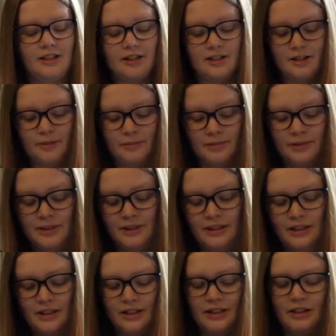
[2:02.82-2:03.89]
them
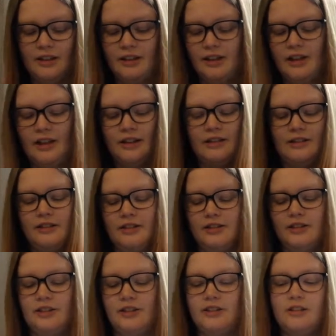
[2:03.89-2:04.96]
that
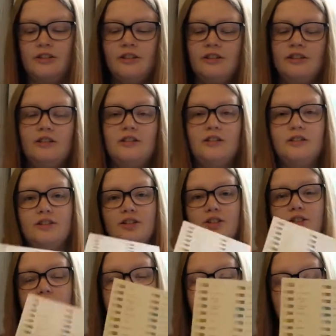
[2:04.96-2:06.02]

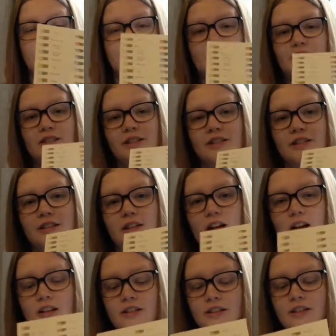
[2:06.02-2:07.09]
she's
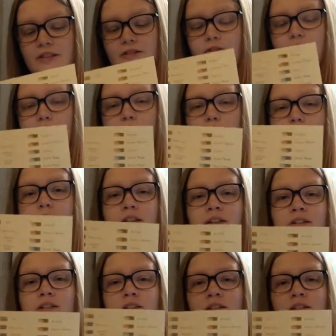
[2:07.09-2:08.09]
coloured in for me